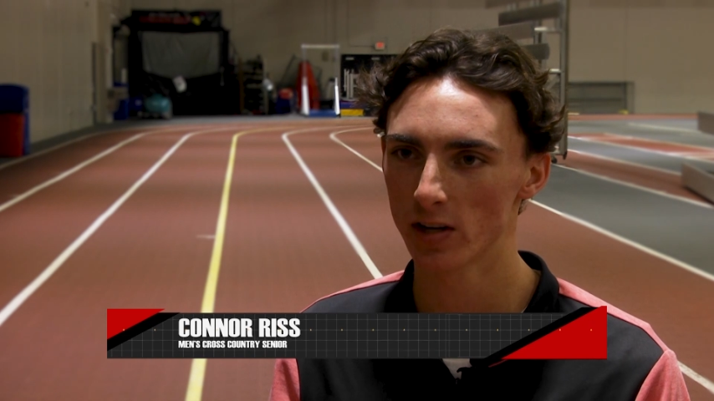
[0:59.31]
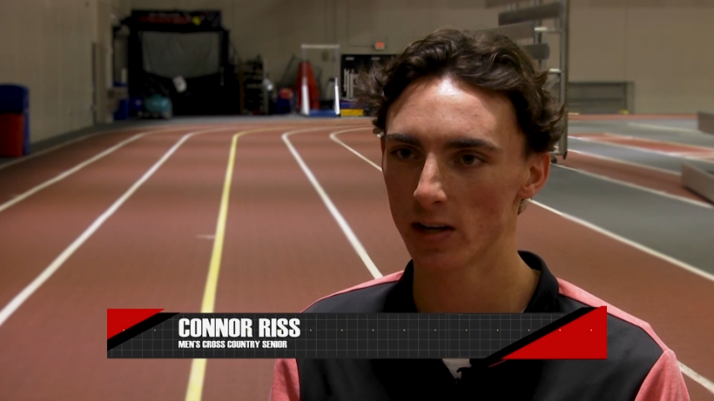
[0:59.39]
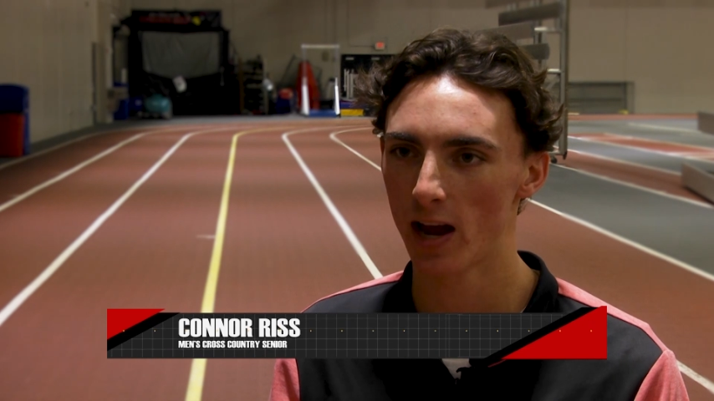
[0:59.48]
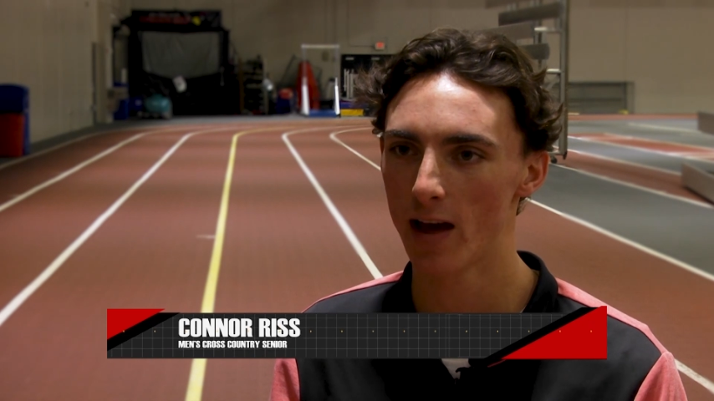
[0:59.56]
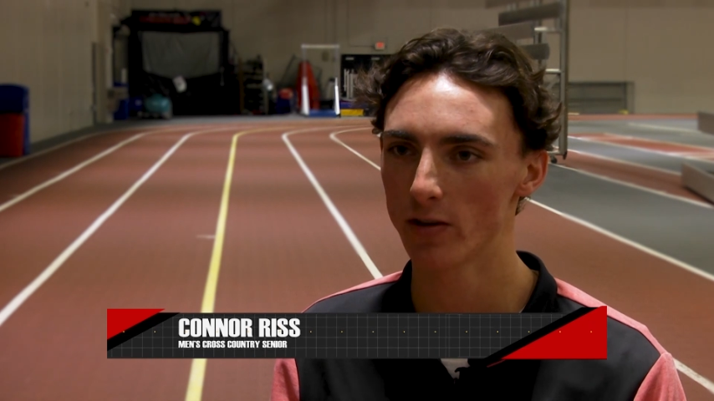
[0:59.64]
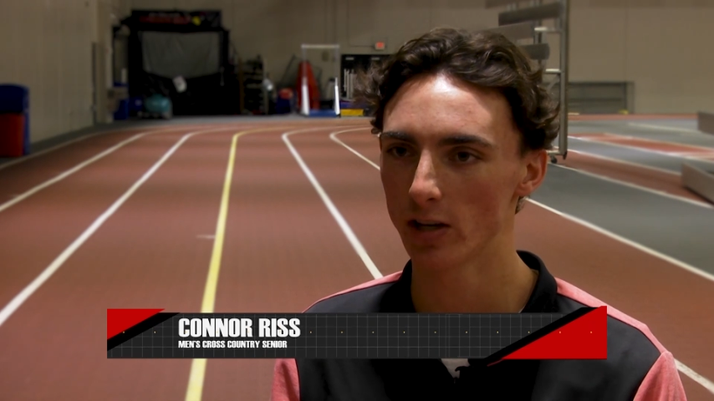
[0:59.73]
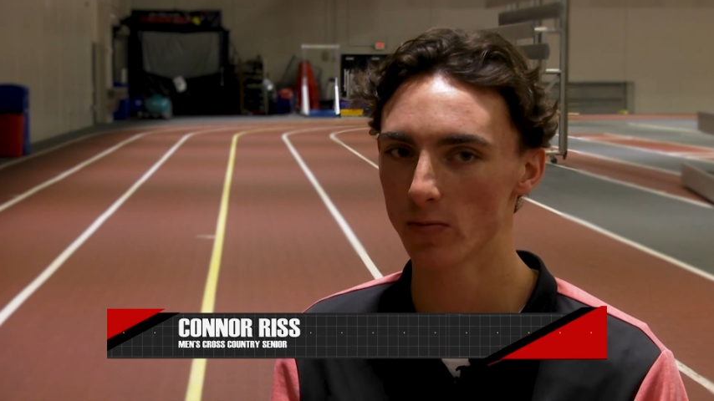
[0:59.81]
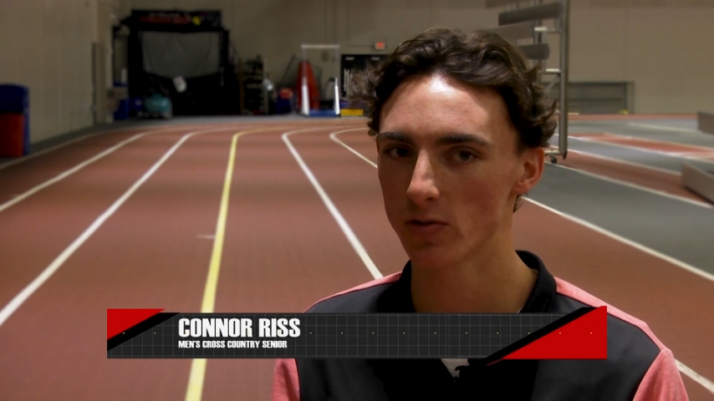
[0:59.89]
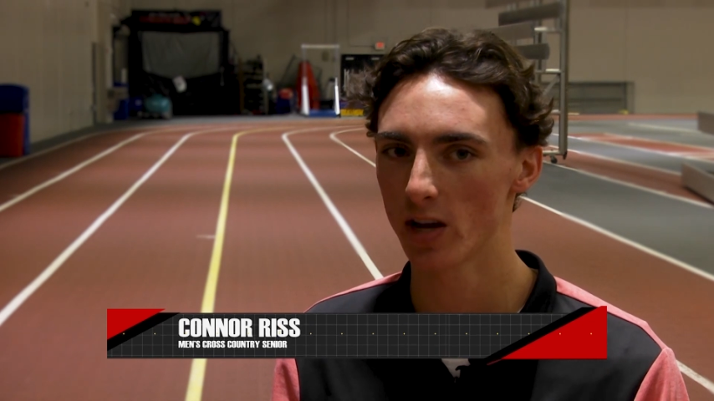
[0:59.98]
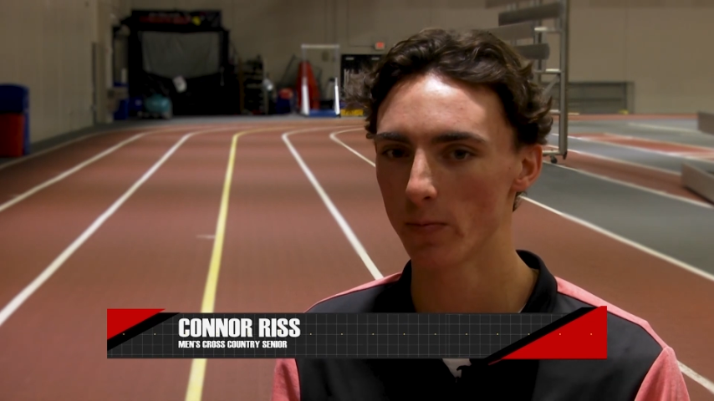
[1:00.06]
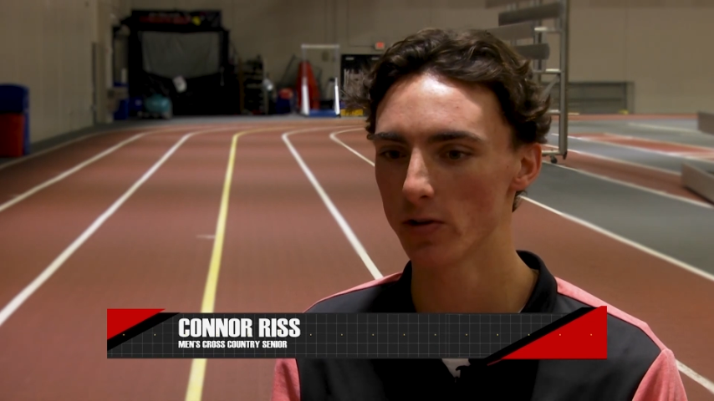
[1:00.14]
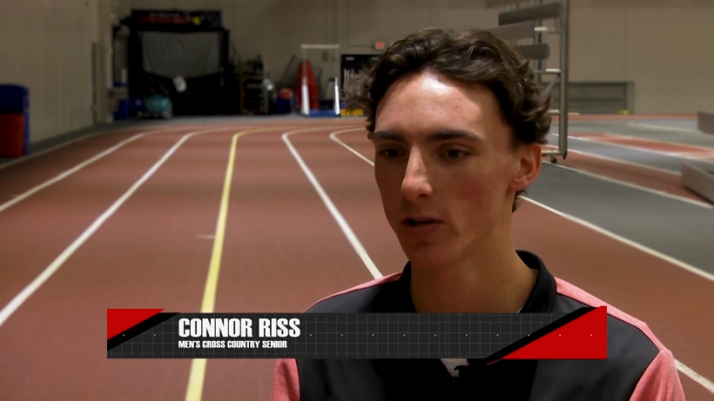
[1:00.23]
and having him
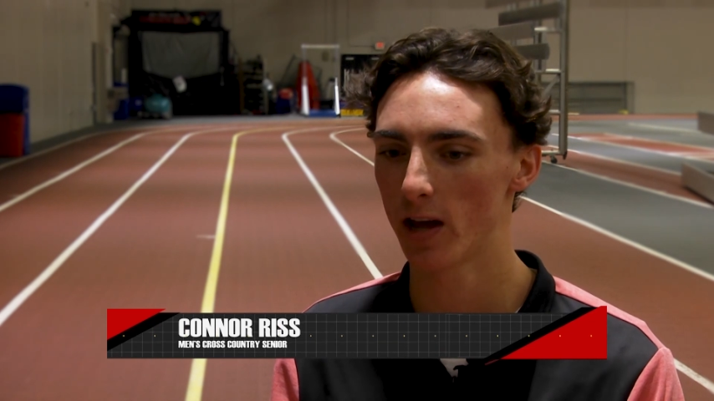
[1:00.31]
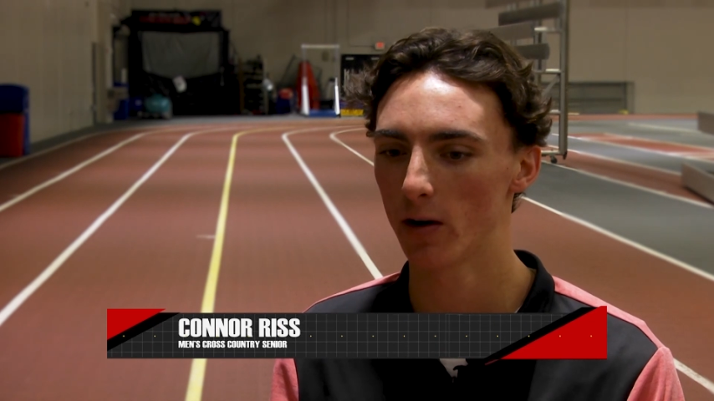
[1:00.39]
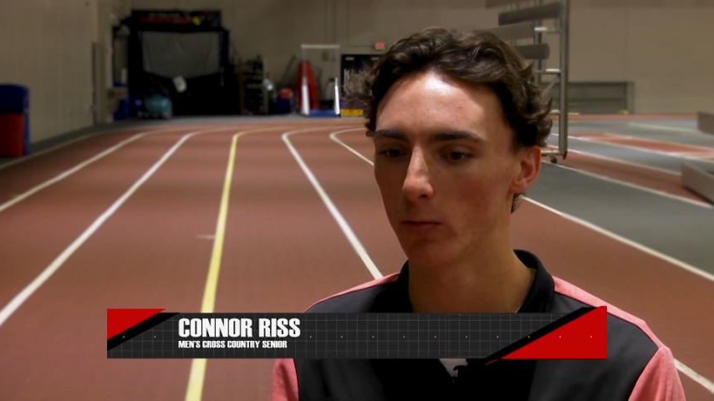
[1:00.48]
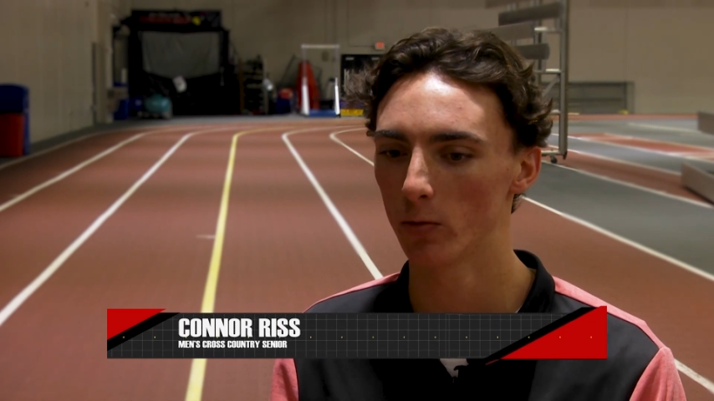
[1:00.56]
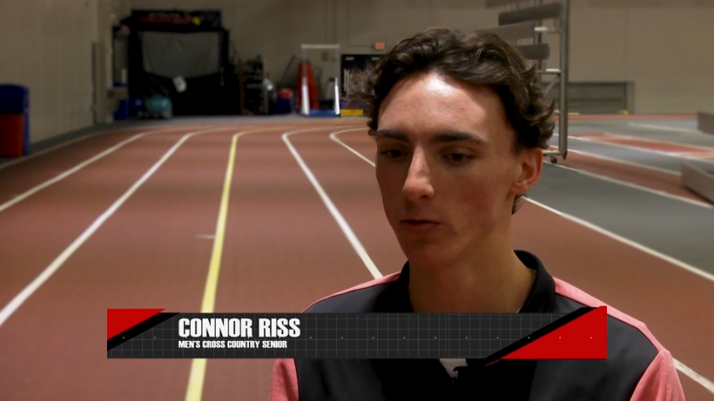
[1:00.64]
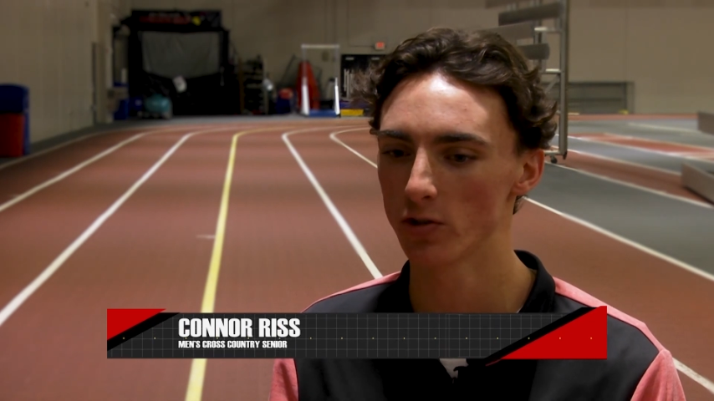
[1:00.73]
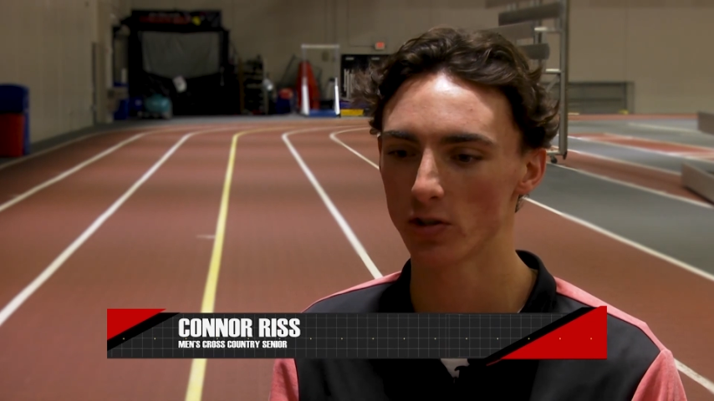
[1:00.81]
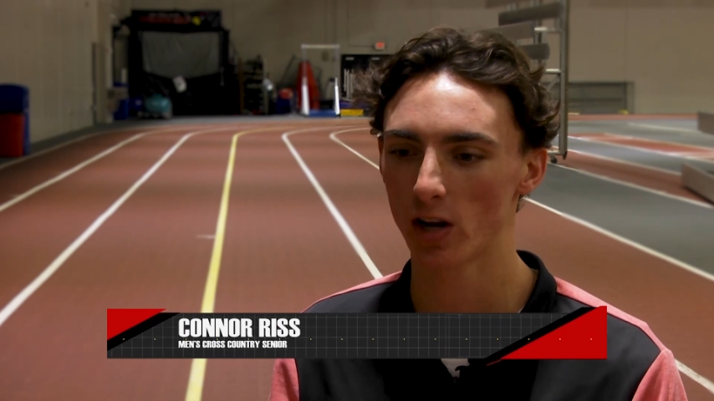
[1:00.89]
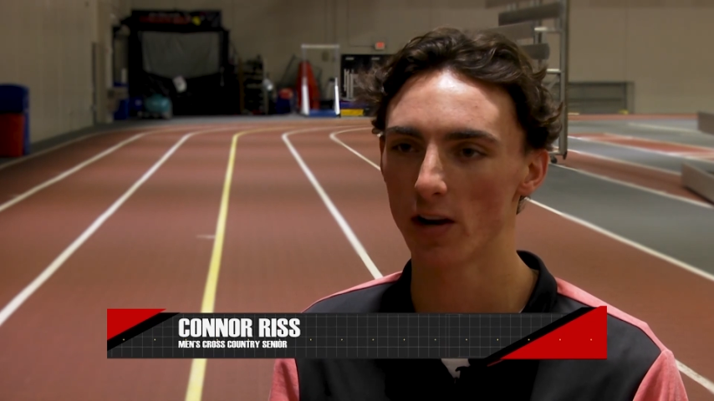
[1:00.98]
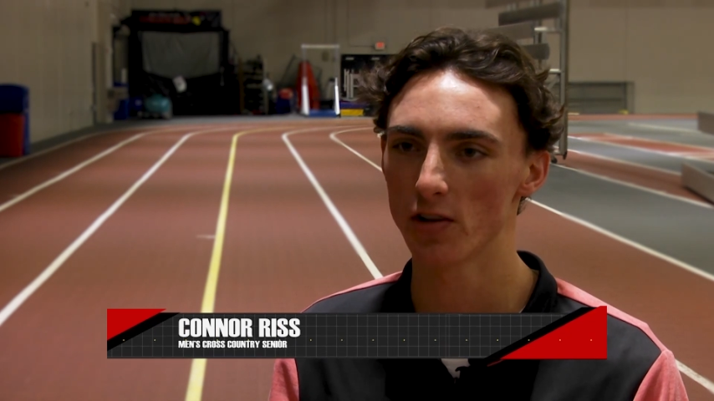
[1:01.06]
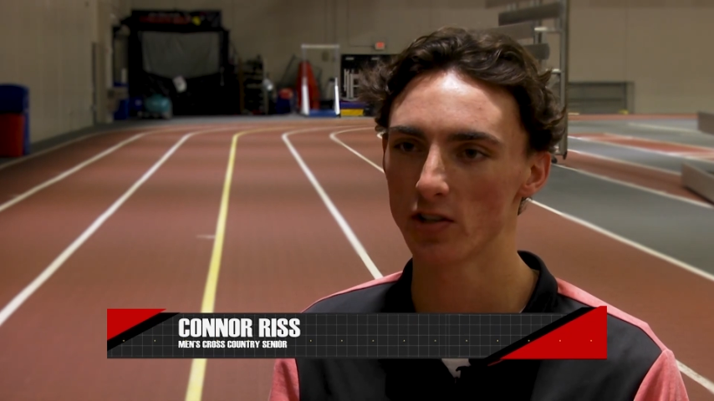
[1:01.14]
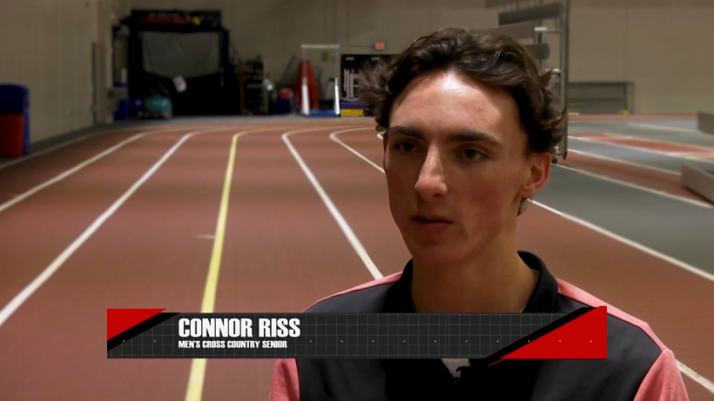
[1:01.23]
step into that role just
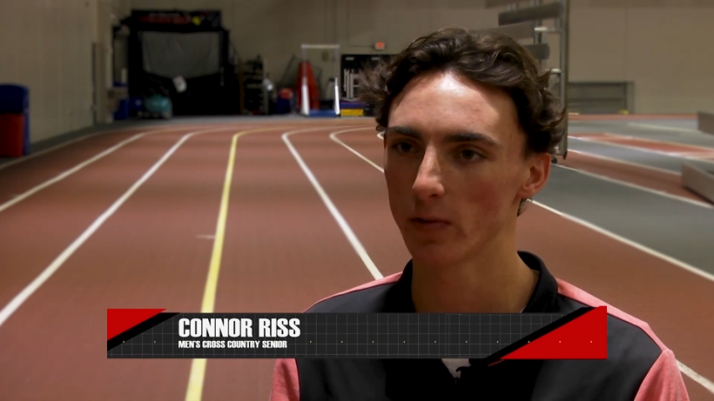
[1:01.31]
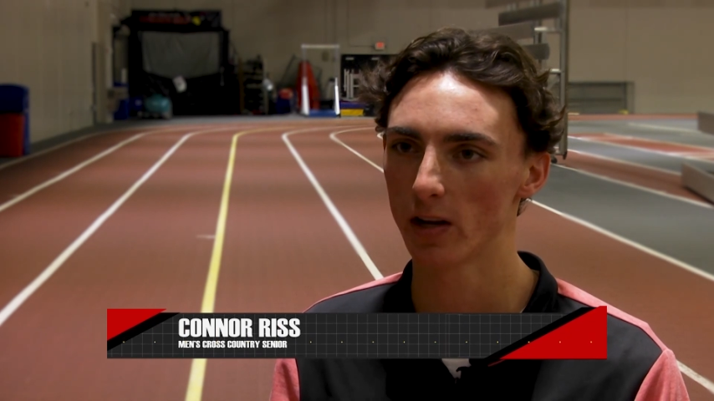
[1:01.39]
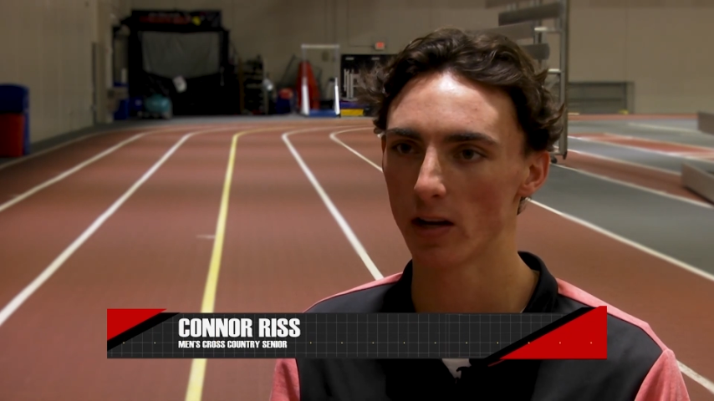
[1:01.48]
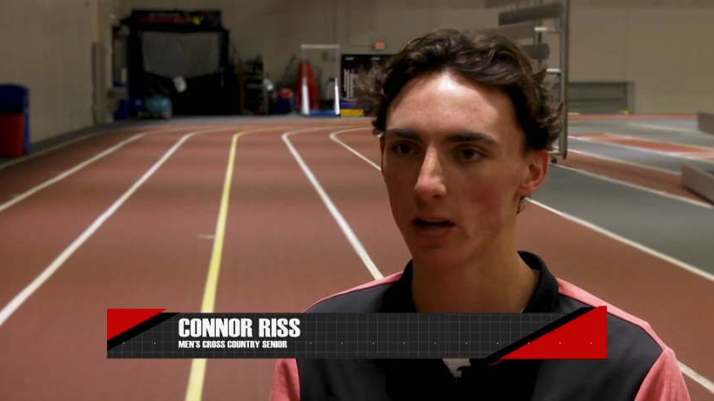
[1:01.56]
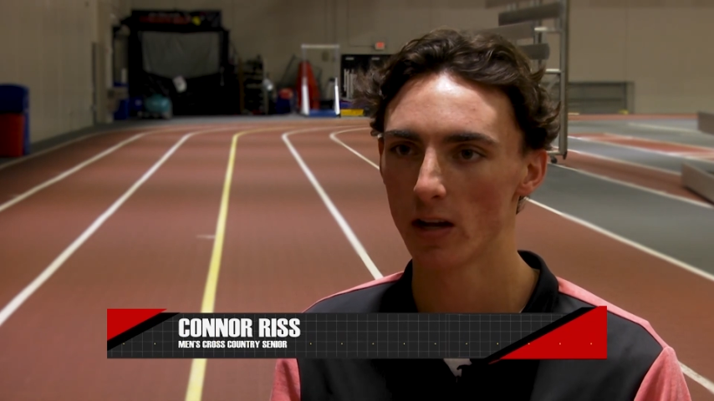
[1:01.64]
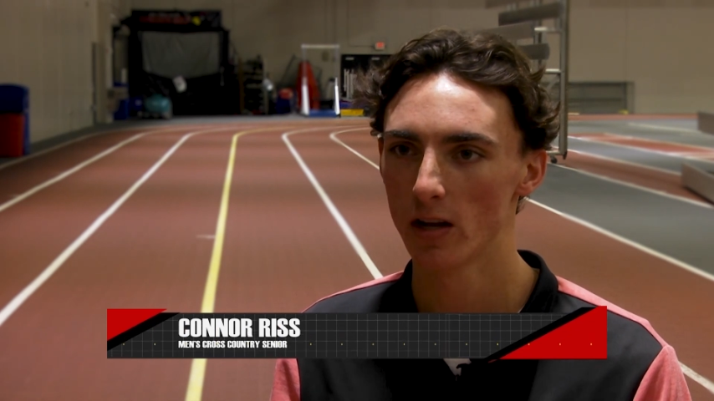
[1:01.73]
kind of seemed like